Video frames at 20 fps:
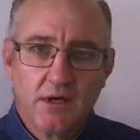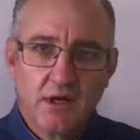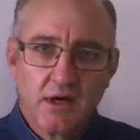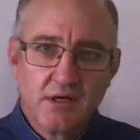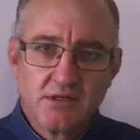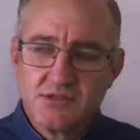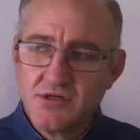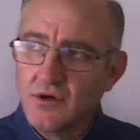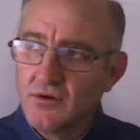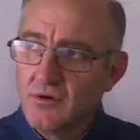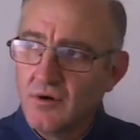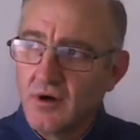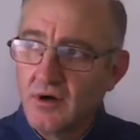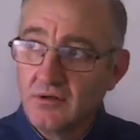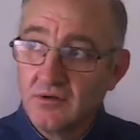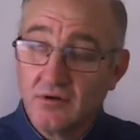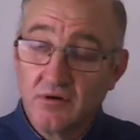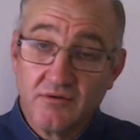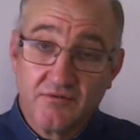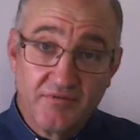And so
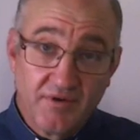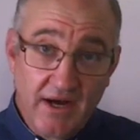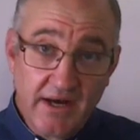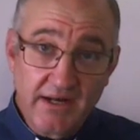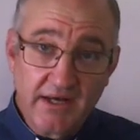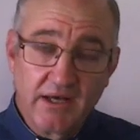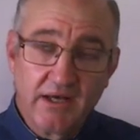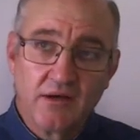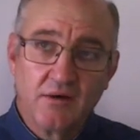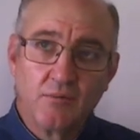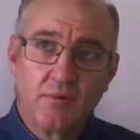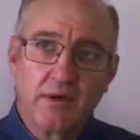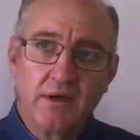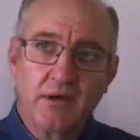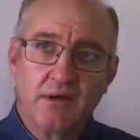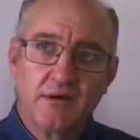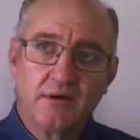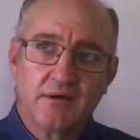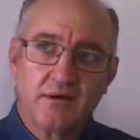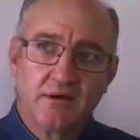on Good Friday,
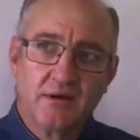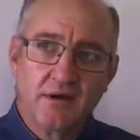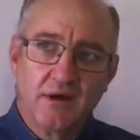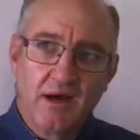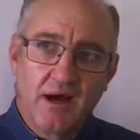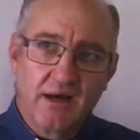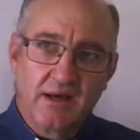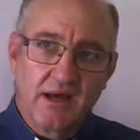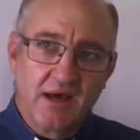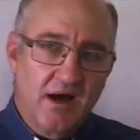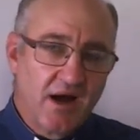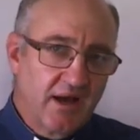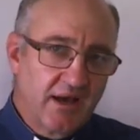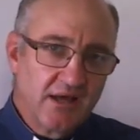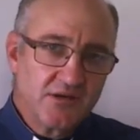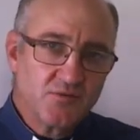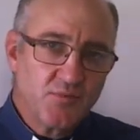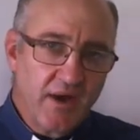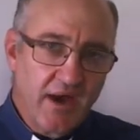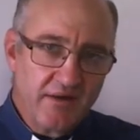I
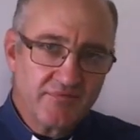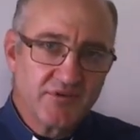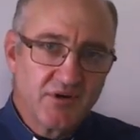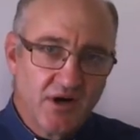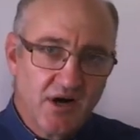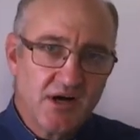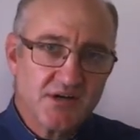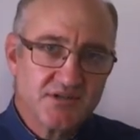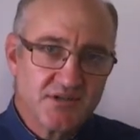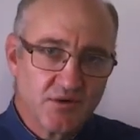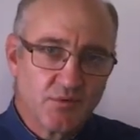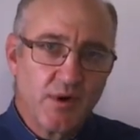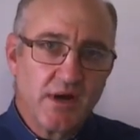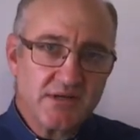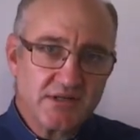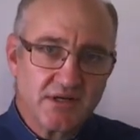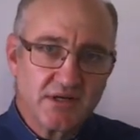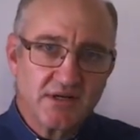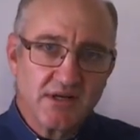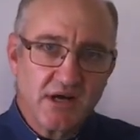guess we have to ask the
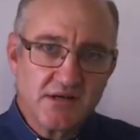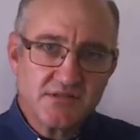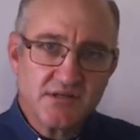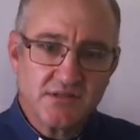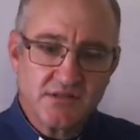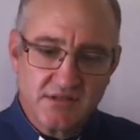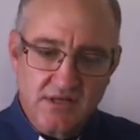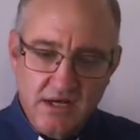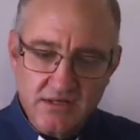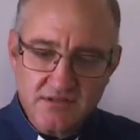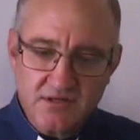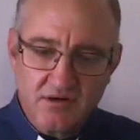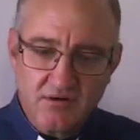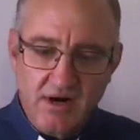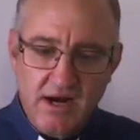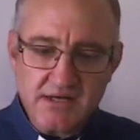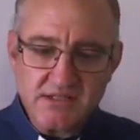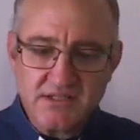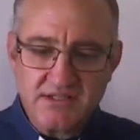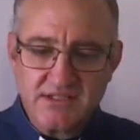question, does
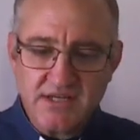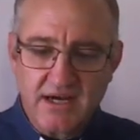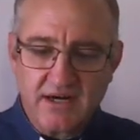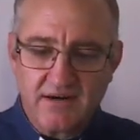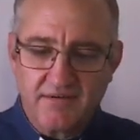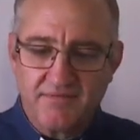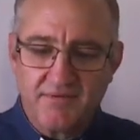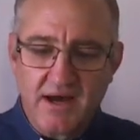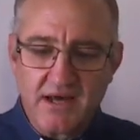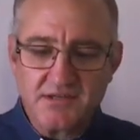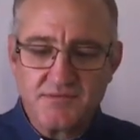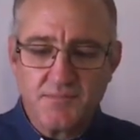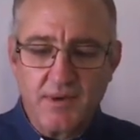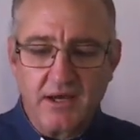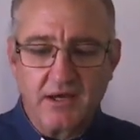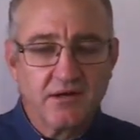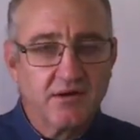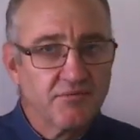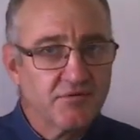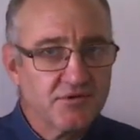Christ's sacrifice make
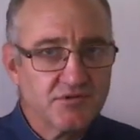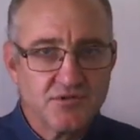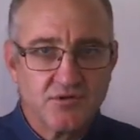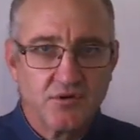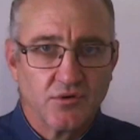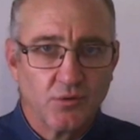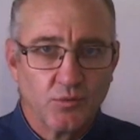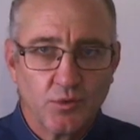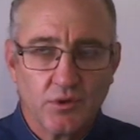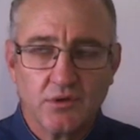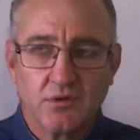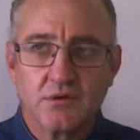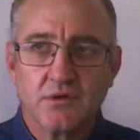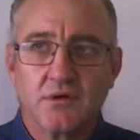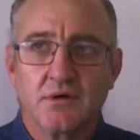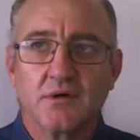a difference to the world?